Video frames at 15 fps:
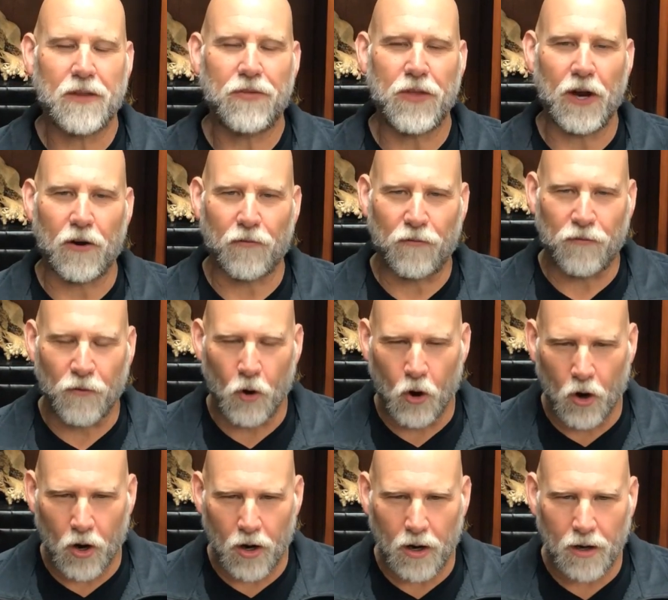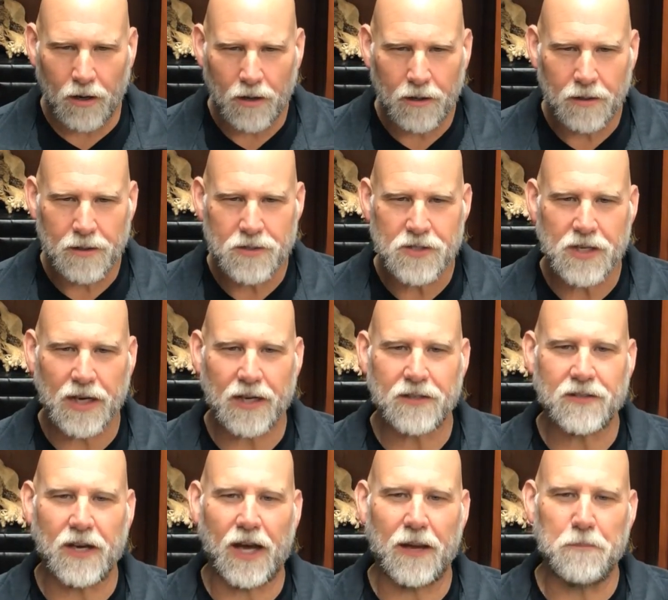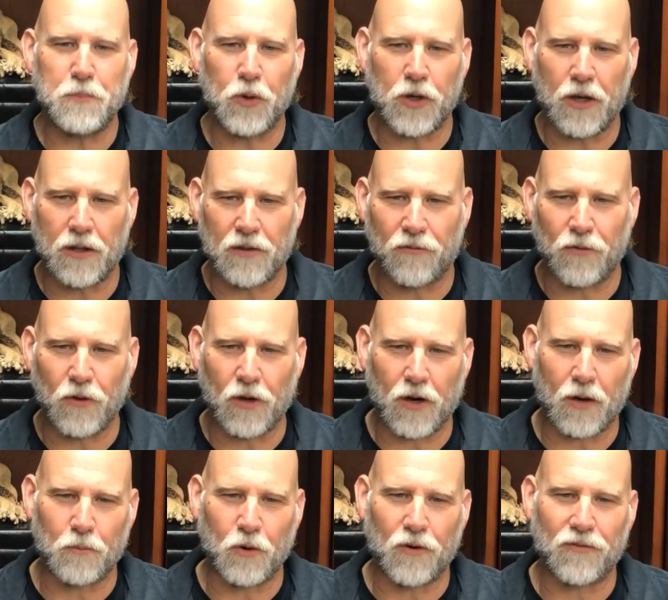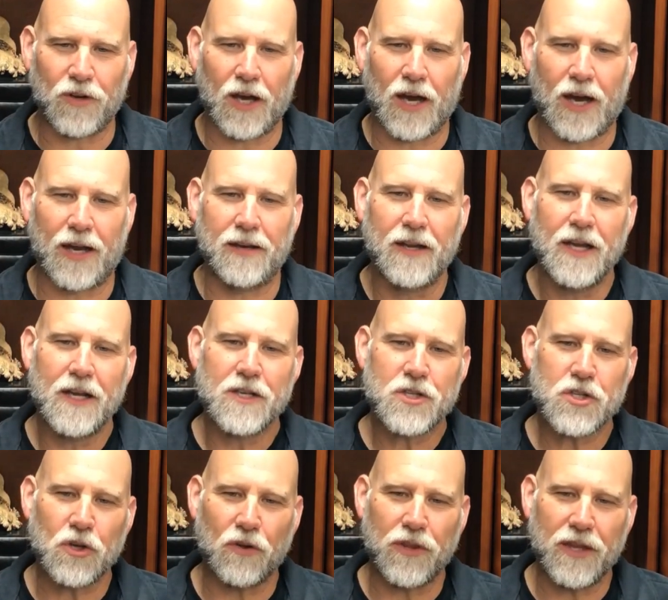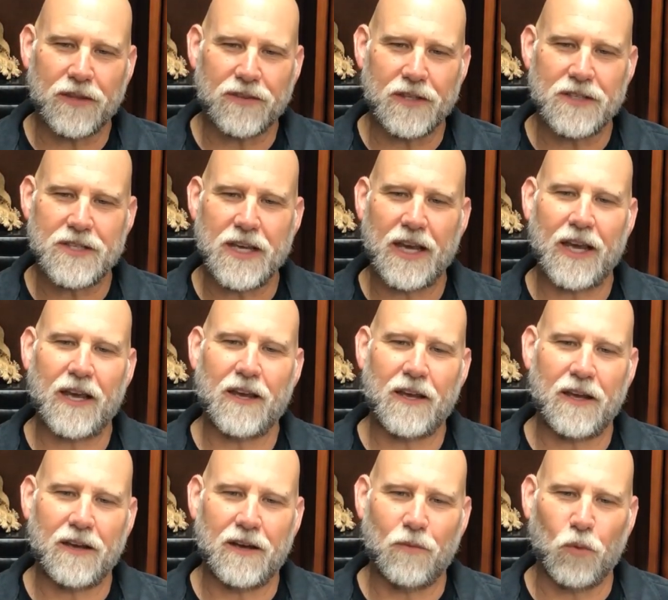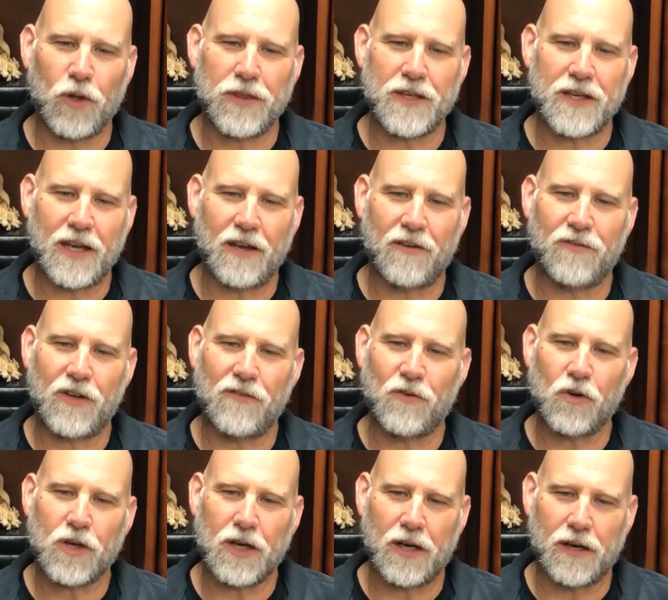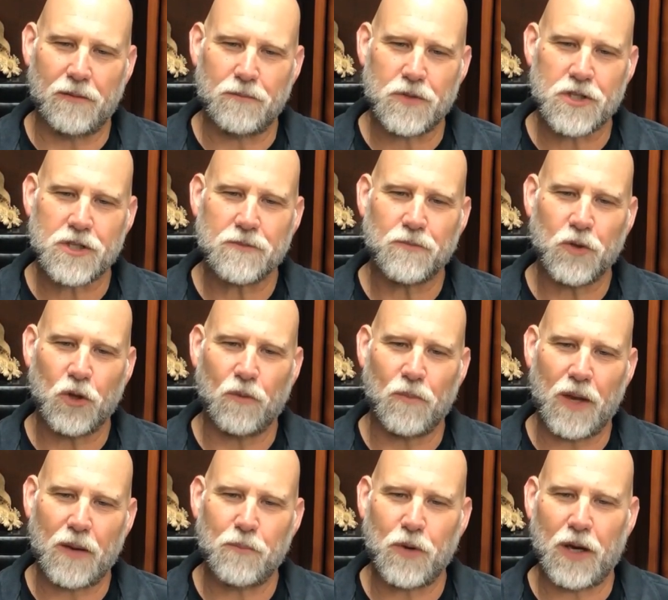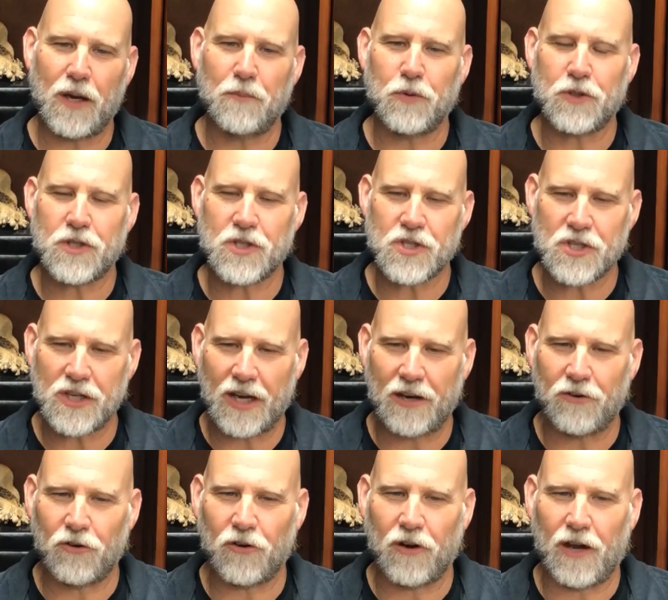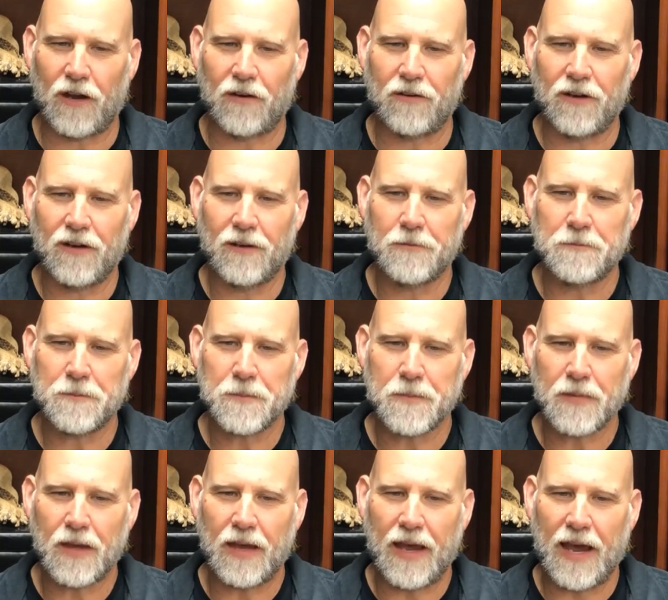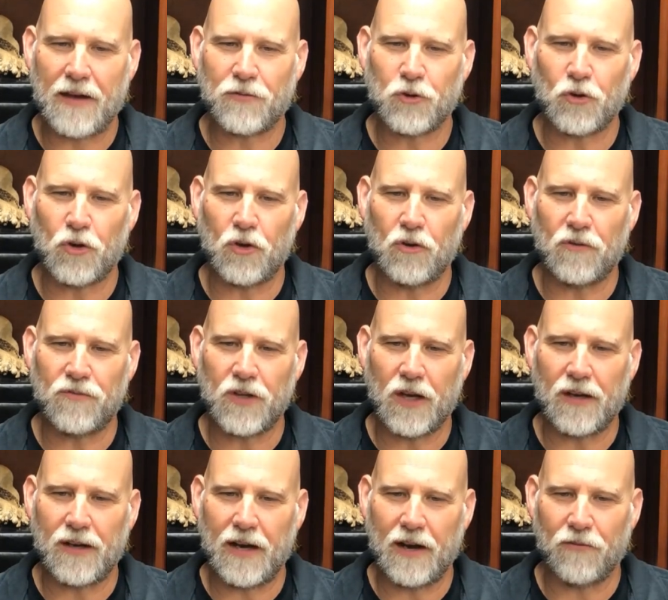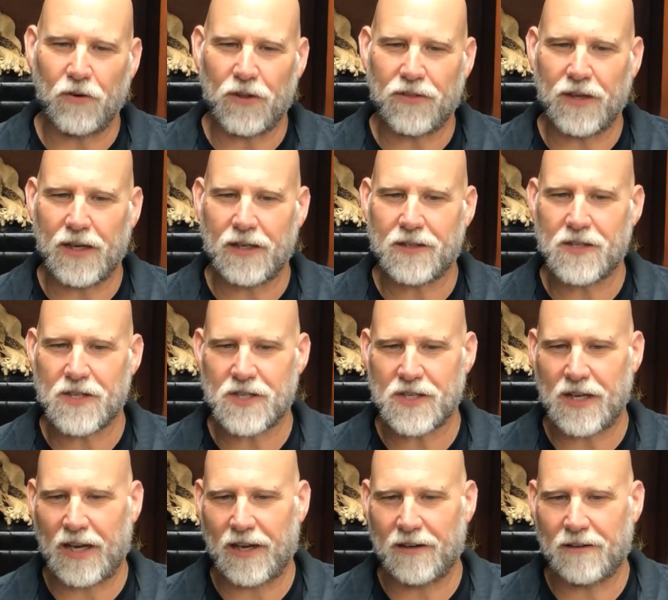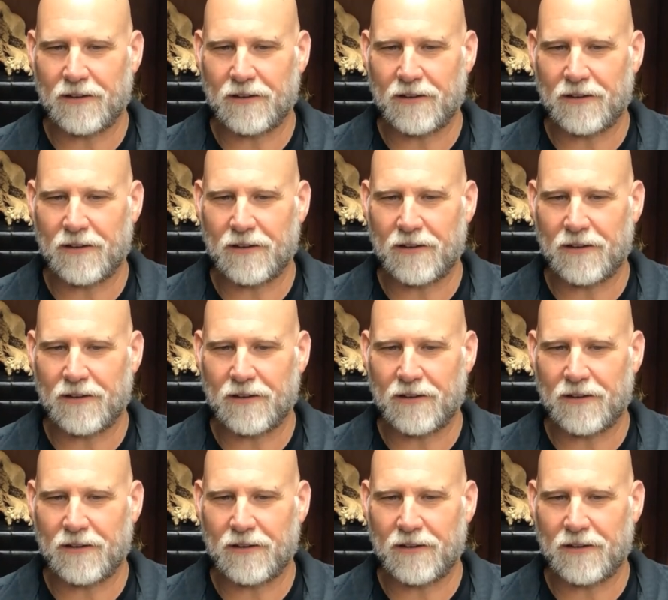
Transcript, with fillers: Therefore, second time, put on the full armor of God so that the day, when the day of evil comes, you may be able to stand your ground after you have done everything to stand.